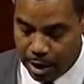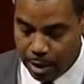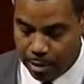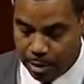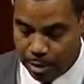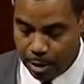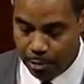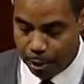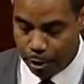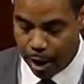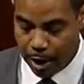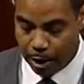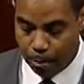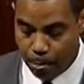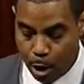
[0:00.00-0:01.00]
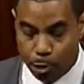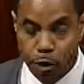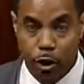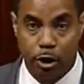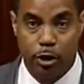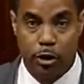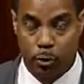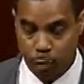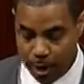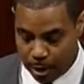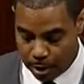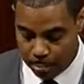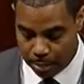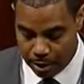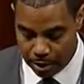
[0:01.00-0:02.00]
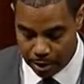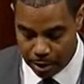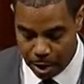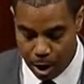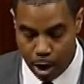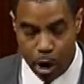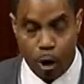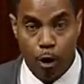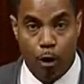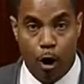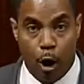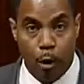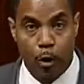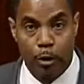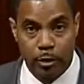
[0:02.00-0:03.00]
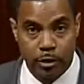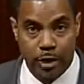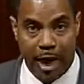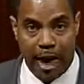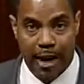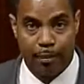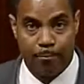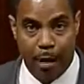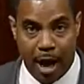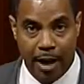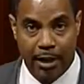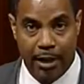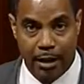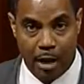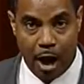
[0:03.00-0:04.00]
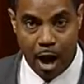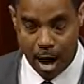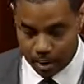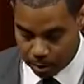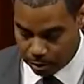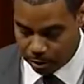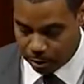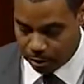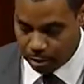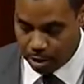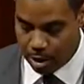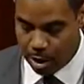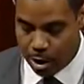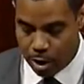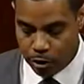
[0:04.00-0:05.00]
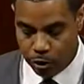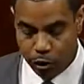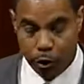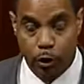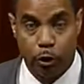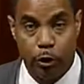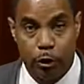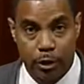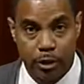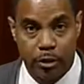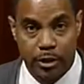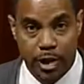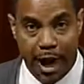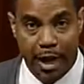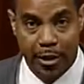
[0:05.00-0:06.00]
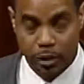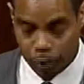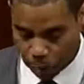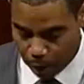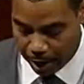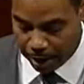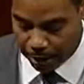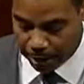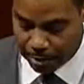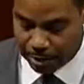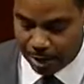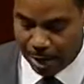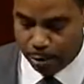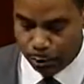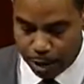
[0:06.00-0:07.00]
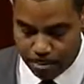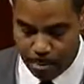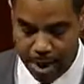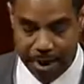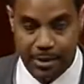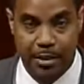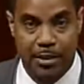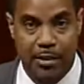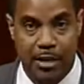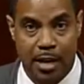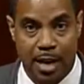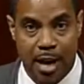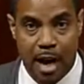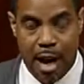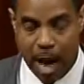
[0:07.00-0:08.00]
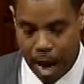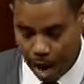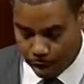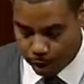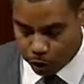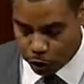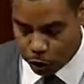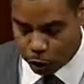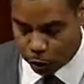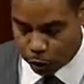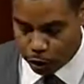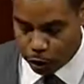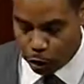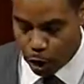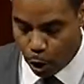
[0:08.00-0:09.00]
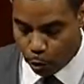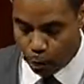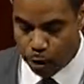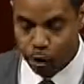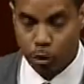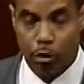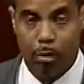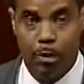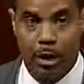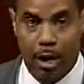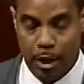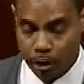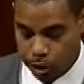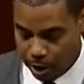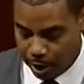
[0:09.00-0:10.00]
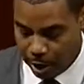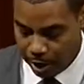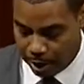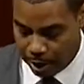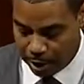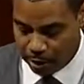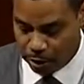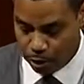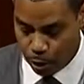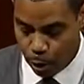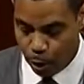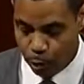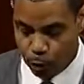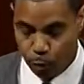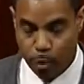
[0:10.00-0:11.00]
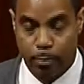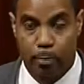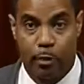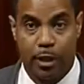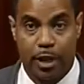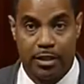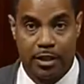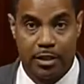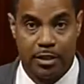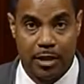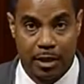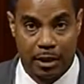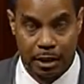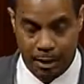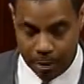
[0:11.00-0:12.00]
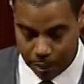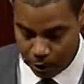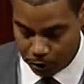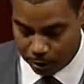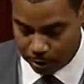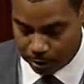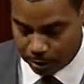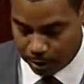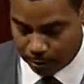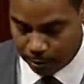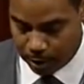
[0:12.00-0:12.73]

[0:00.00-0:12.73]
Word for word: The Democratic motion to recommit lowers out of pocket costs secures tax credits and rebates, and ensures no discrimination against those with pre existing conditions.